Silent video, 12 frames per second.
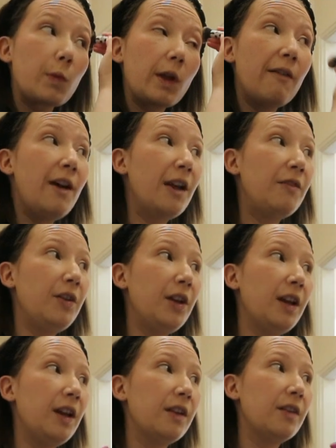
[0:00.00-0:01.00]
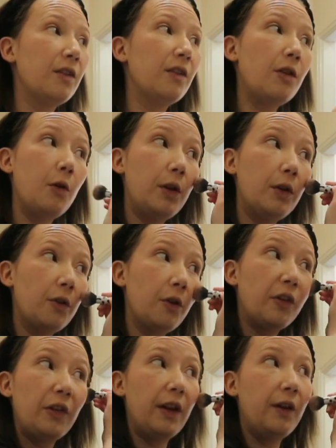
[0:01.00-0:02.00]
I've had for years. It's so
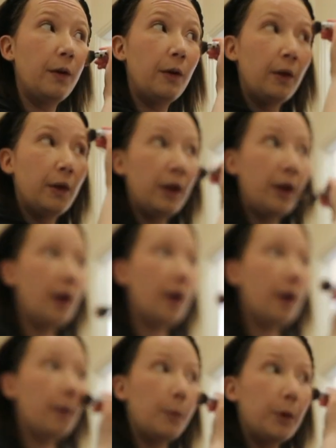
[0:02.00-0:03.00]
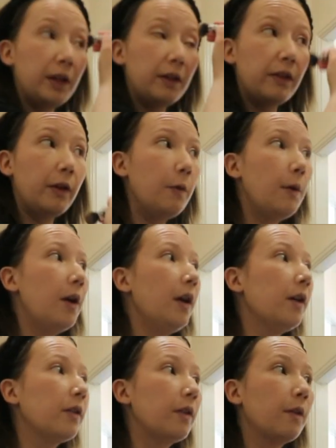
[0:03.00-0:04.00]
disgusting. But it still
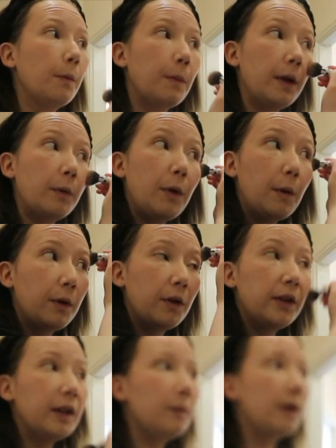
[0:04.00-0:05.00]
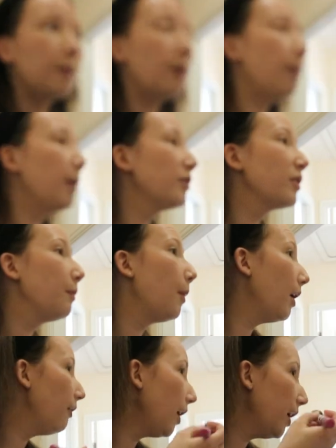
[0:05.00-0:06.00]
works. It's probably gonna give me a proper
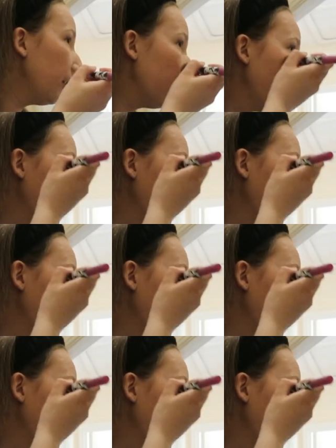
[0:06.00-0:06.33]
spy face.